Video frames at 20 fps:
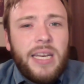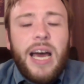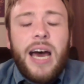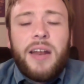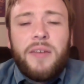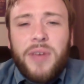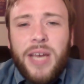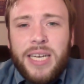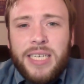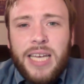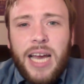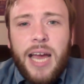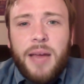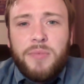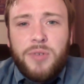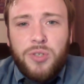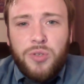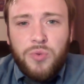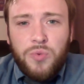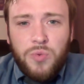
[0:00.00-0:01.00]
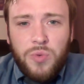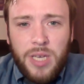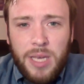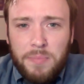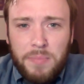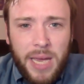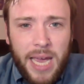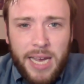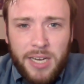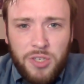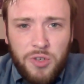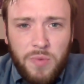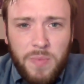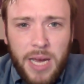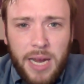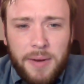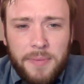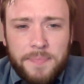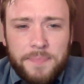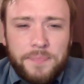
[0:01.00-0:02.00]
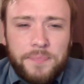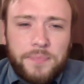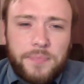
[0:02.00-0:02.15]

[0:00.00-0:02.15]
not have had time to get back to you about it.